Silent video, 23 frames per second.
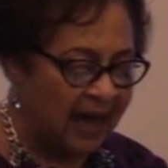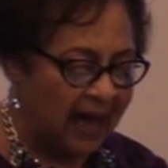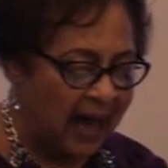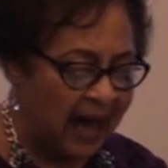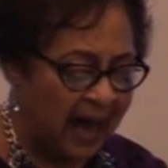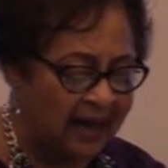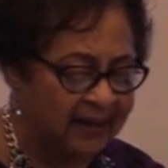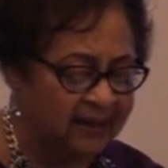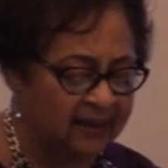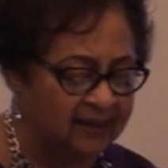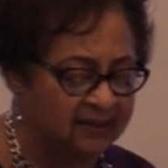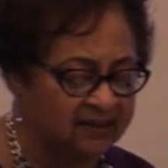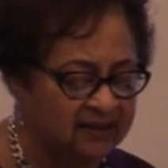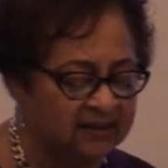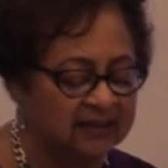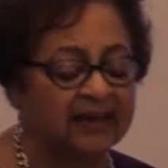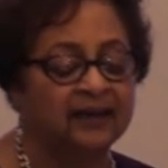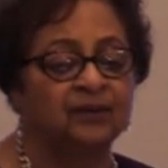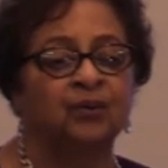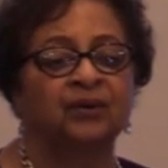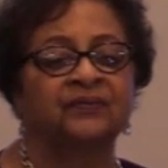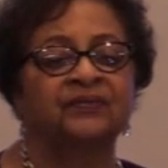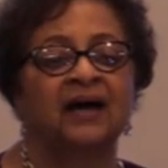I can
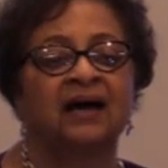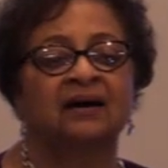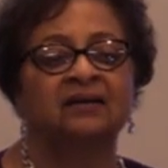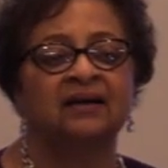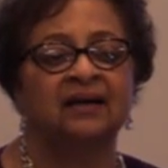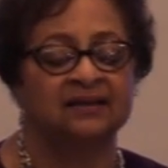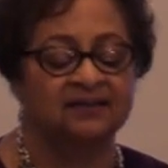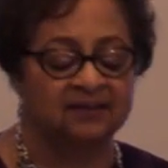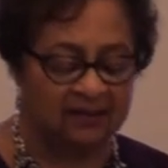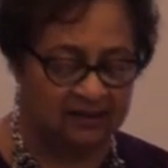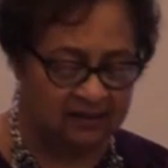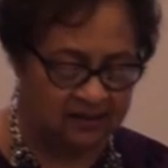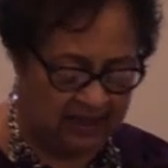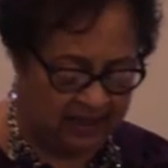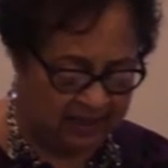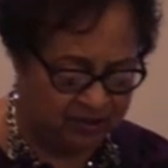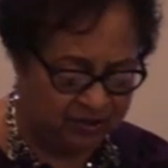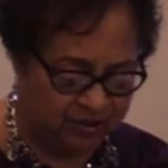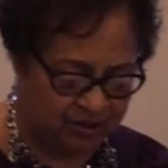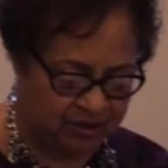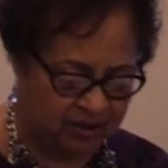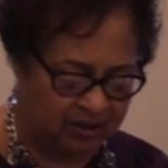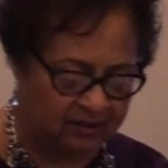say without
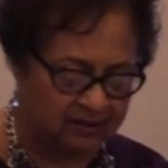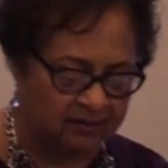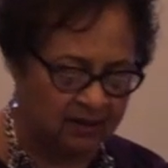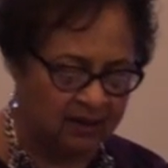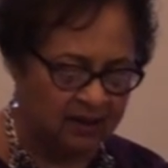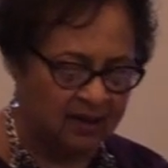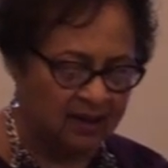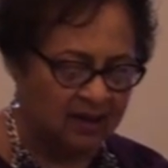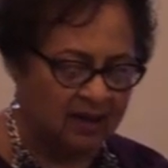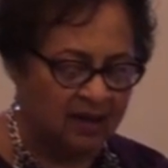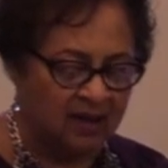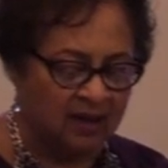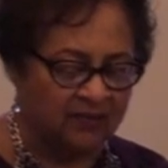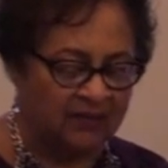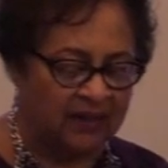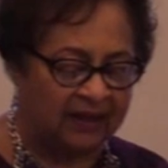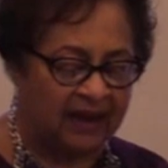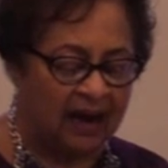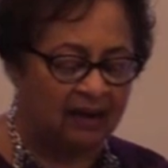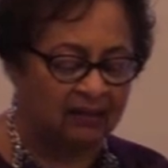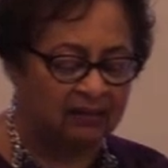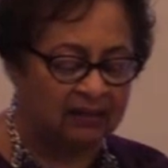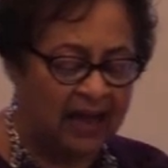hesitation
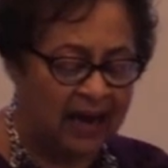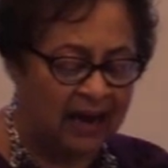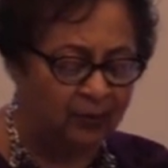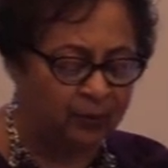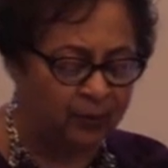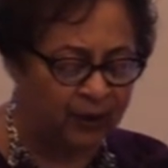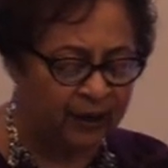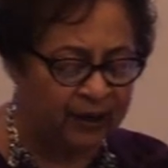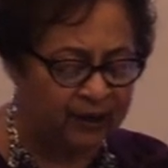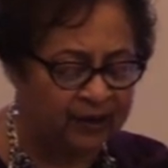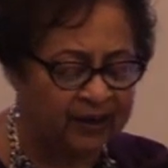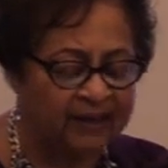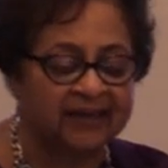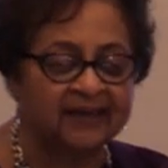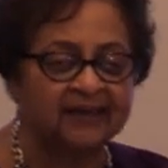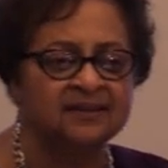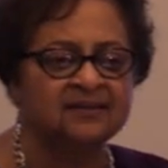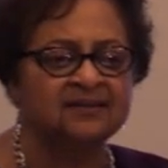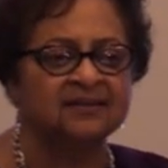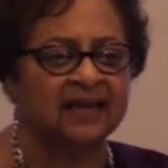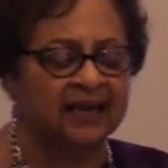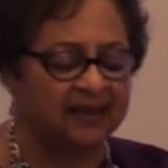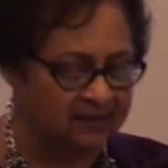that our library
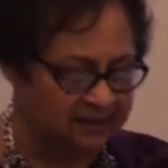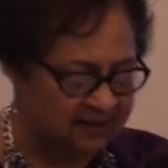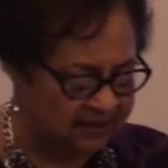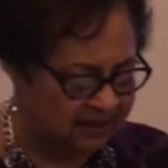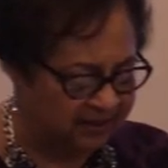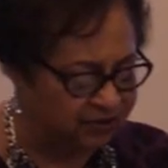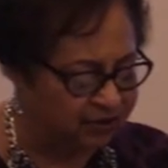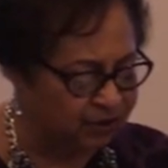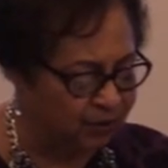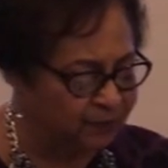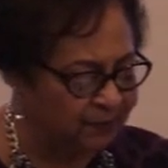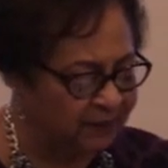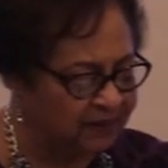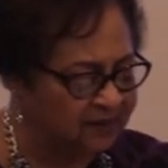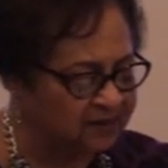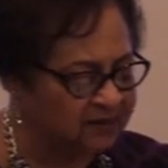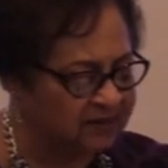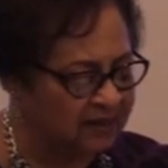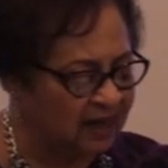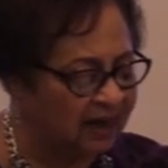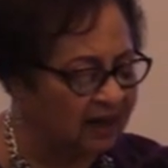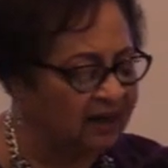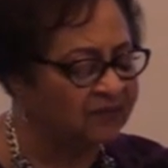is a
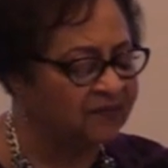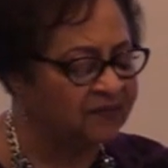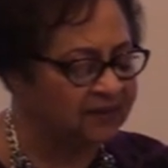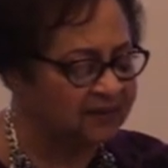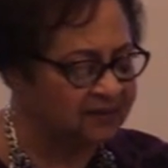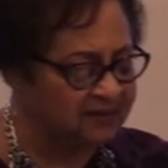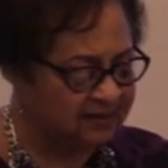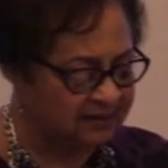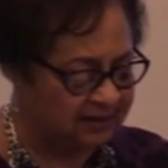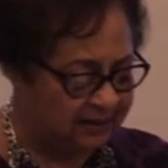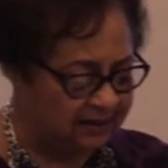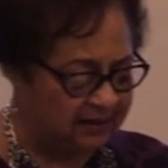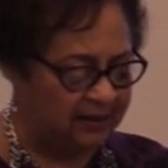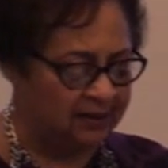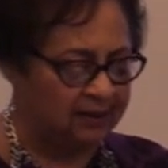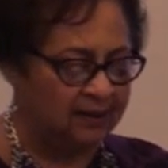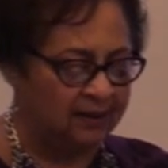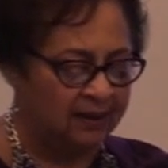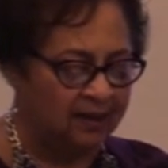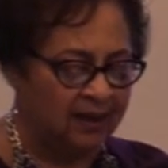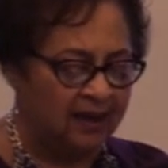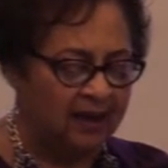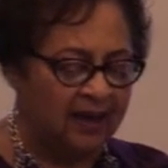centerpiece of the
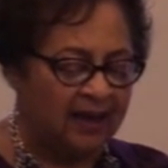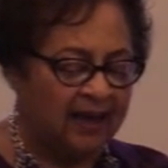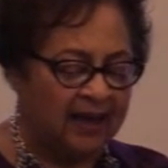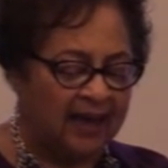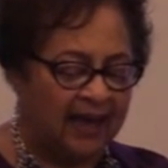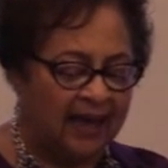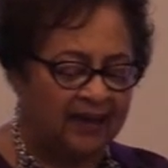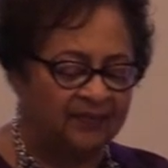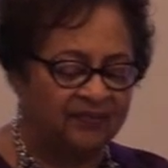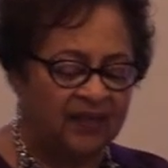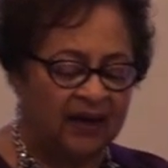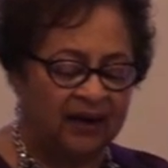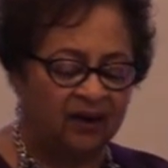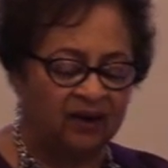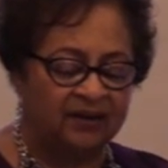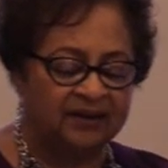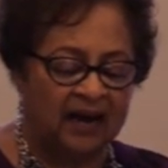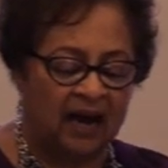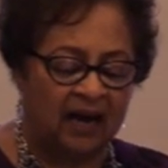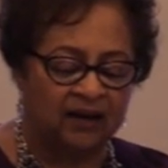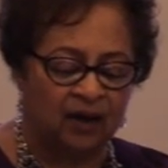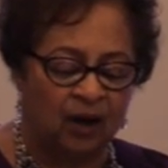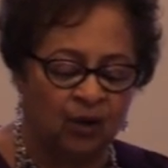city, and they are
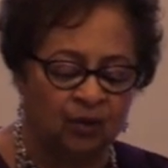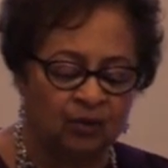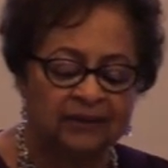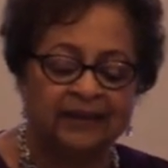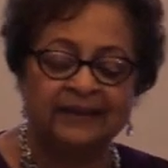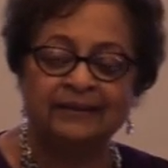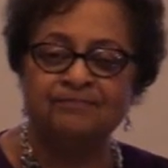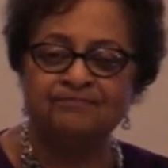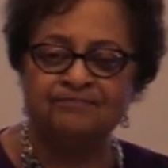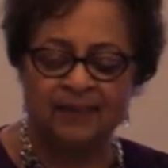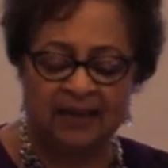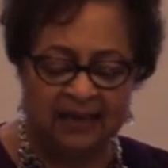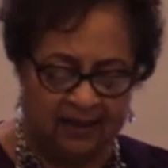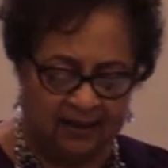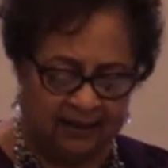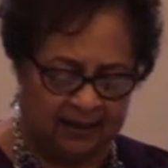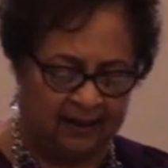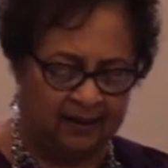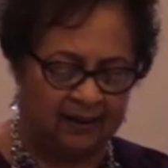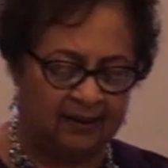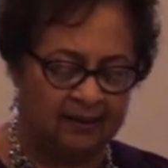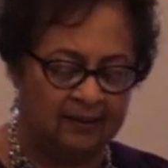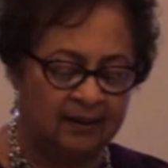not only
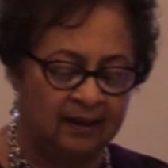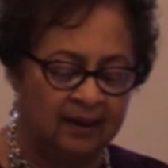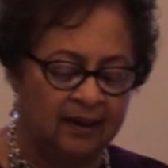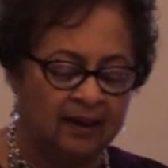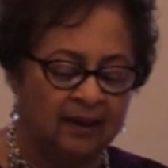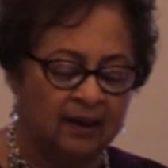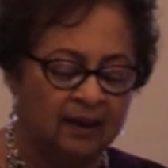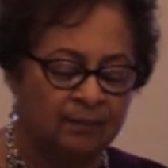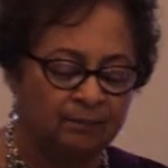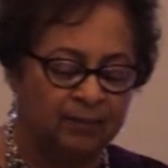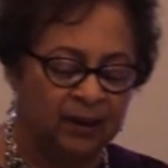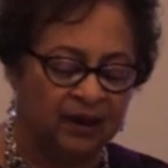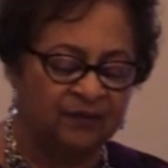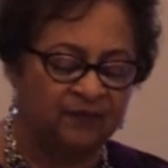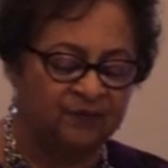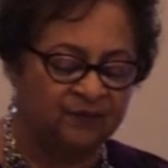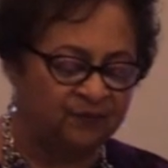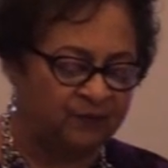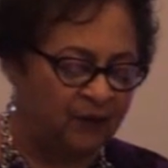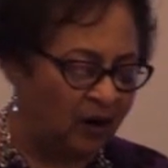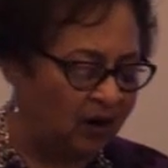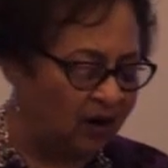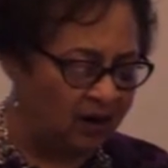meeting,
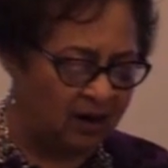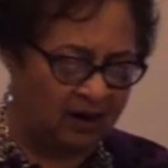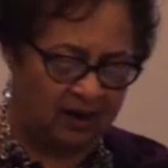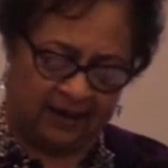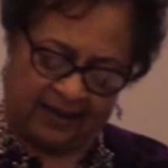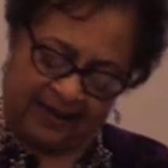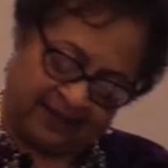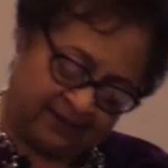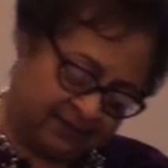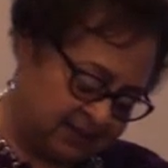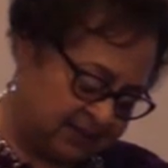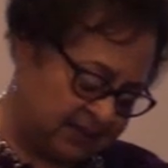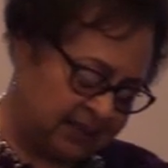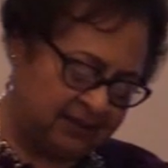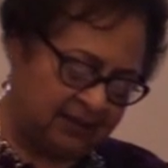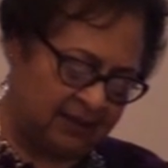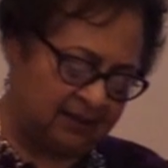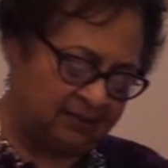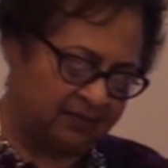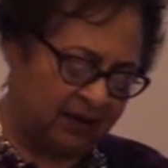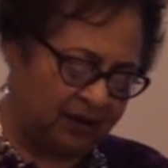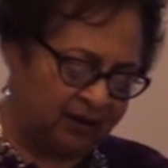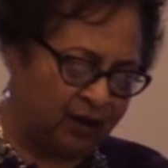but far
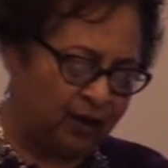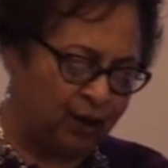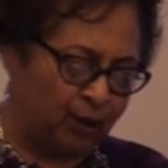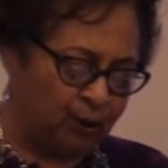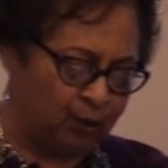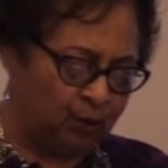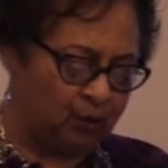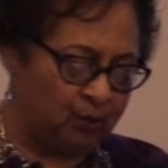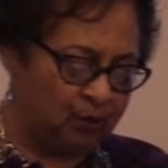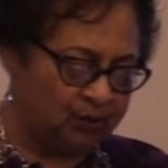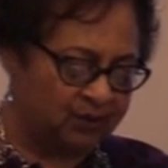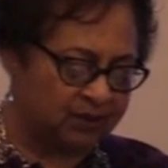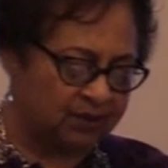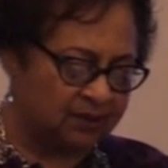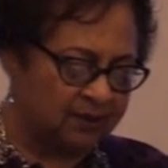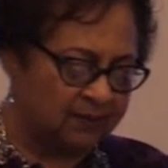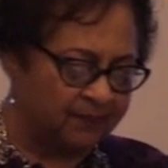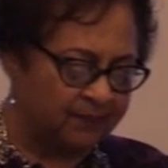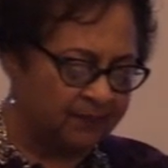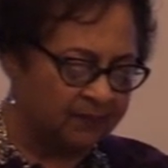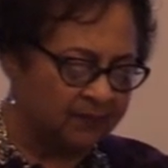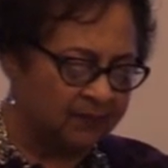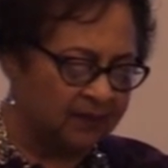exceeding their goals.